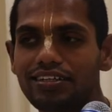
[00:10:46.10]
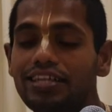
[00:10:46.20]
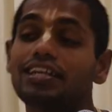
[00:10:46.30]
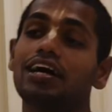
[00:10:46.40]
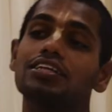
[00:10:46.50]

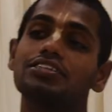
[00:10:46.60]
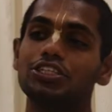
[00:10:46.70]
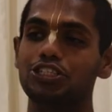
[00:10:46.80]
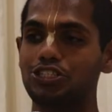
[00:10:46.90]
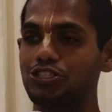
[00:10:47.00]
Then Narada
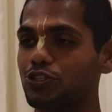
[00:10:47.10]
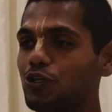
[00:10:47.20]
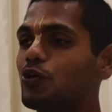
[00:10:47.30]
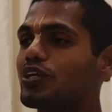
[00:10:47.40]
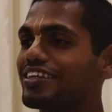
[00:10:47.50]
says,
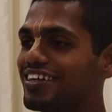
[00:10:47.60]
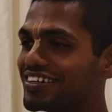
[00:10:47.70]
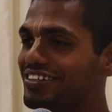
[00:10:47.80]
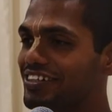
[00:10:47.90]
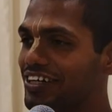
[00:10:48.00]
"Oh Indra,
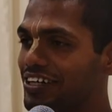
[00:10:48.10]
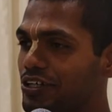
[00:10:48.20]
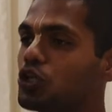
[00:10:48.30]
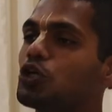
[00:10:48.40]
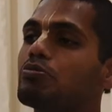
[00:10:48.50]

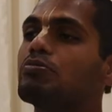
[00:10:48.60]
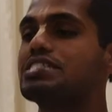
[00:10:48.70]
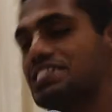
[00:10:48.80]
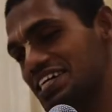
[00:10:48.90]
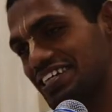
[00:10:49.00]
don't be
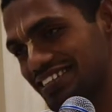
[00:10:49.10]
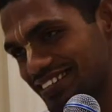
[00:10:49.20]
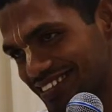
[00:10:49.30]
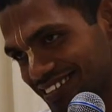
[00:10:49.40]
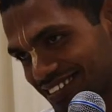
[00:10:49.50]
mistaken.
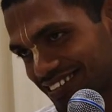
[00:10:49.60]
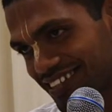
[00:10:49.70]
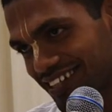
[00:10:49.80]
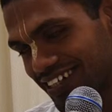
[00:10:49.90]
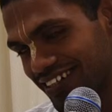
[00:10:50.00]

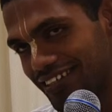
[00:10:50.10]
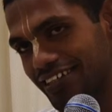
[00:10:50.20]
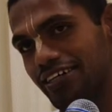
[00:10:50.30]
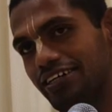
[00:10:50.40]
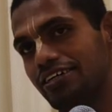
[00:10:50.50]

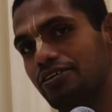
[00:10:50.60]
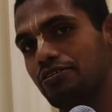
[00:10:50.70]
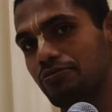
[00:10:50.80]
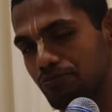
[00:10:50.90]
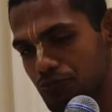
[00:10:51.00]
The
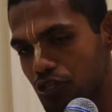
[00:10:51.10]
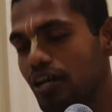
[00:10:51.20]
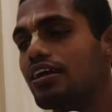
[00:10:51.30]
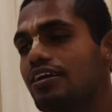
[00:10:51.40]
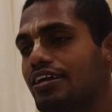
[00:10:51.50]

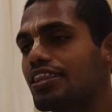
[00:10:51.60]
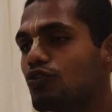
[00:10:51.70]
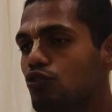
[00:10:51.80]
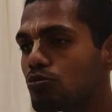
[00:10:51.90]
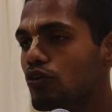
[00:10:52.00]
child in the
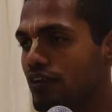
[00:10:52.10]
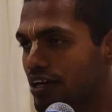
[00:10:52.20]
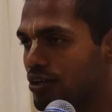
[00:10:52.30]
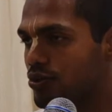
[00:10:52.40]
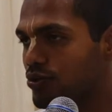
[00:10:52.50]
womb of
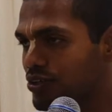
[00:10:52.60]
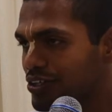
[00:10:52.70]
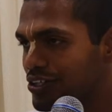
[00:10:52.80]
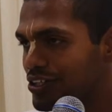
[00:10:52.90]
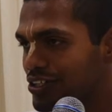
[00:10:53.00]
Kayadu
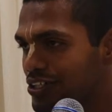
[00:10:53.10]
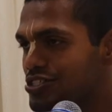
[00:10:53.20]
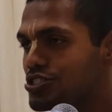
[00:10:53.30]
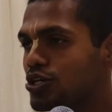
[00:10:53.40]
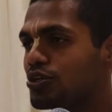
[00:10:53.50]

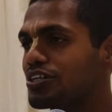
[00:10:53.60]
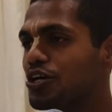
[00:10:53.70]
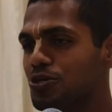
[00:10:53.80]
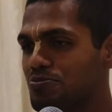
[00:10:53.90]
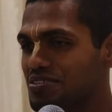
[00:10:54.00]
is not a
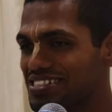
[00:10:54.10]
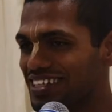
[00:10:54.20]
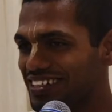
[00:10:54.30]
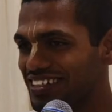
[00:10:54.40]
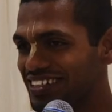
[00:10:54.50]
normal
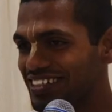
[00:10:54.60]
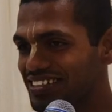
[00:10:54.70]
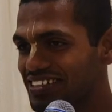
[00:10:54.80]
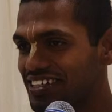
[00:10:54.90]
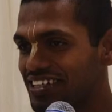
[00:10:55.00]
personality.
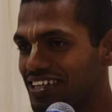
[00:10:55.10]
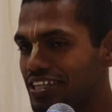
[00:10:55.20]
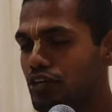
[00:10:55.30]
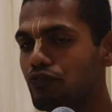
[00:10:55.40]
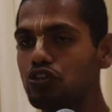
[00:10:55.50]
In
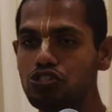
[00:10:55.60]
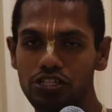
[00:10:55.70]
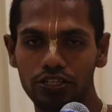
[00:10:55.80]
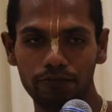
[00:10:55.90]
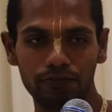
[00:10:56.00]
the
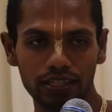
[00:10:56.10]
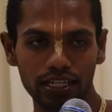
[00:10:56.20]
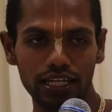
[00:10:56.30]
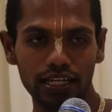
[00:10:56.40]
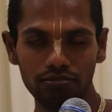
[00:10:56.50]
future,
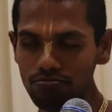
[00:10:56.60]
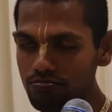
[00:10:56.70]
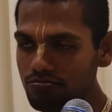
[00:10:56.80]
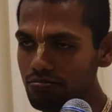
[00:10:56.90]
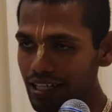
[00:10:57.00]

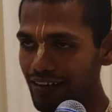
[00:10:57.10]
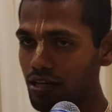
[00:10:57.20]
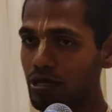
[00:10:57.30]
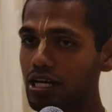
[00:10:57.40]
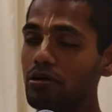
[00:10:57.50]

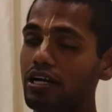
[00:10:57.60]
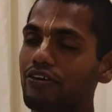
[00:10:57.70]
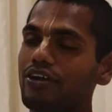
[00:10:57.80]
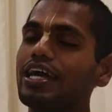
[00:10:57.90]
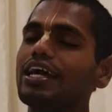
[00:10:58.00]
he'll become a
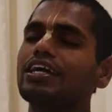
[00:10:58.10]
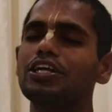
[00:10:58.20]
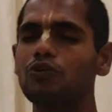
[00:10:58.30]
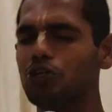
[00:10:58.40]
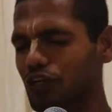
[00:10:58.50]
great
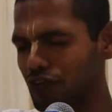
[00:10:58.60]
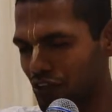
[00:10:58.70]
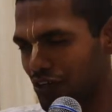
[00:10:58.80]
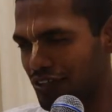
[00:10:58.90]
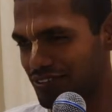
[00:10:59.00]
devotee of the
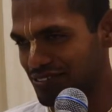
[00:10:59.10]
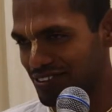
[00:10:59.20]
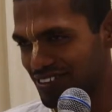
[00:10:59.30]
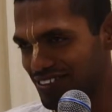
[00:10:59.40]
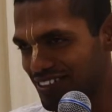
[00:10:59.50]
Lord.
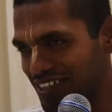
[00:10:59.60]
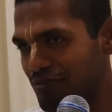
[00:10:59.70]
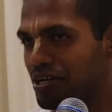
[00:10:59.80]
He'll